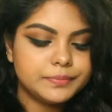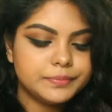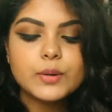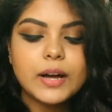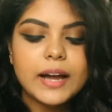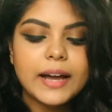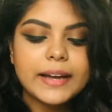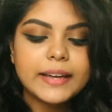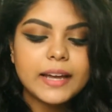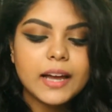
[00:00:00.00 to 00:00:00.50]

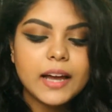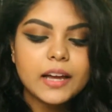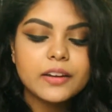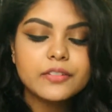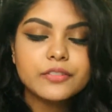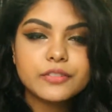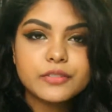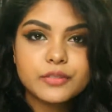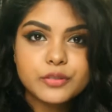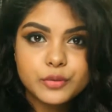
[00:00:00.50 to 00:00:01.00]
So I
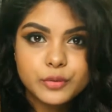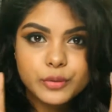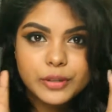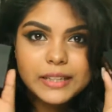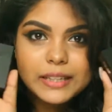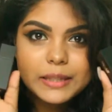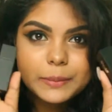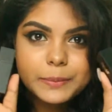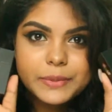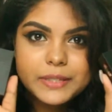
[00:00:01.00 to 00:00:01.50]
have
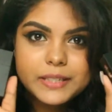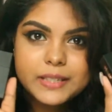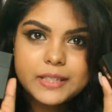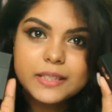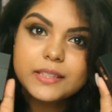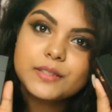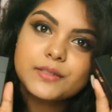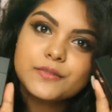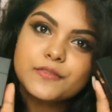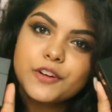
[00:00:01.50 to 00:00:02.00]
three
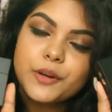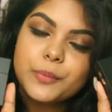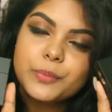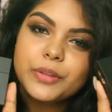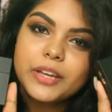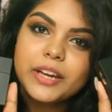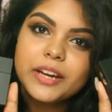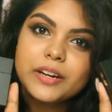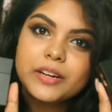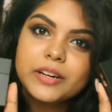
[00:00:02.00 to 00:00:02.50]
lipsticks
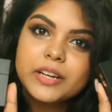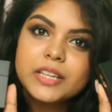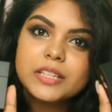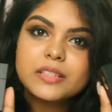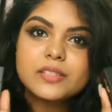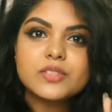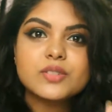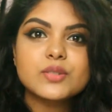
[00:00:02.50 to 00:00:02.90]
from their range,